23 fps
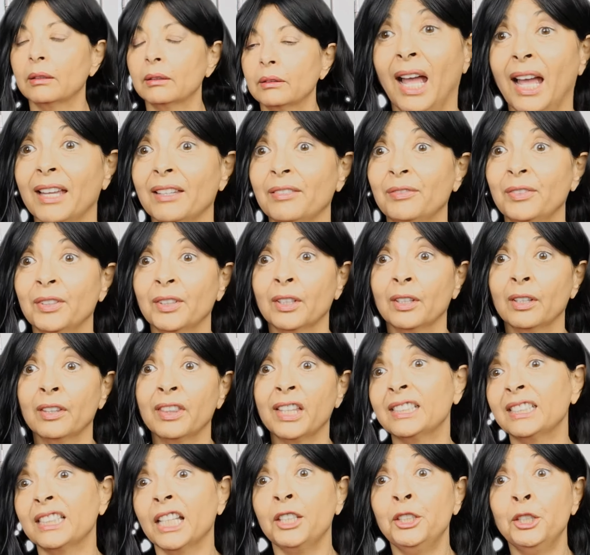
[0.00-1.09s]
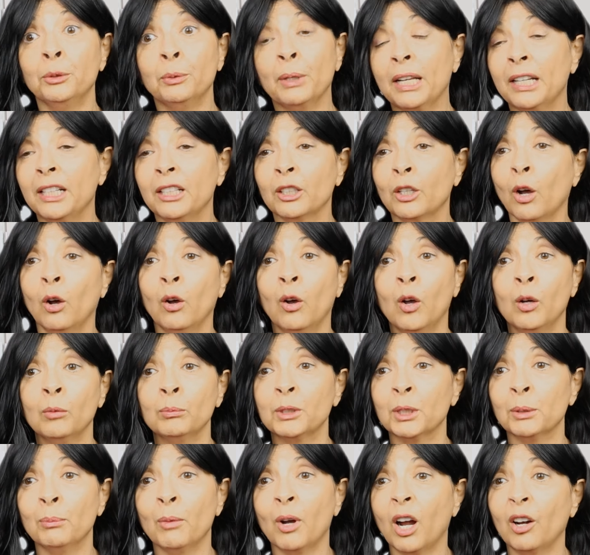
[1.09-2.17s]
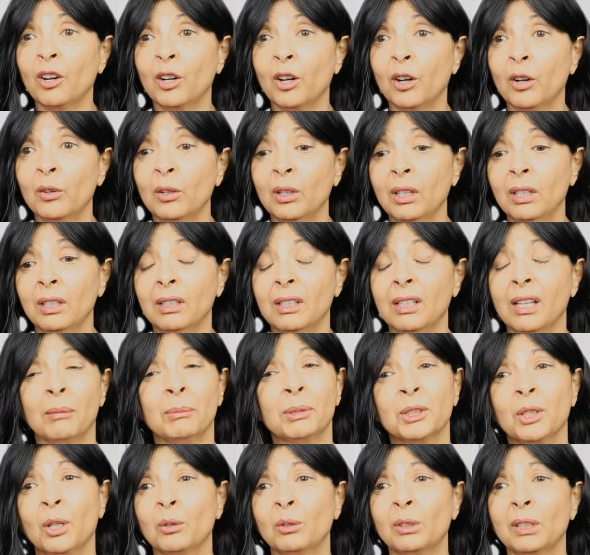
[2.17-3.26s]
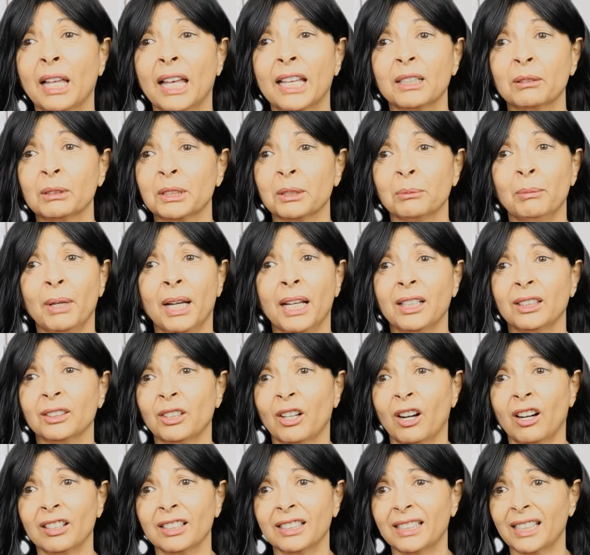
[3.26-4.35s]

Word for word: Hi, Phil. They said you're ready to go home tomorrow. I'm so glad it was a mild heart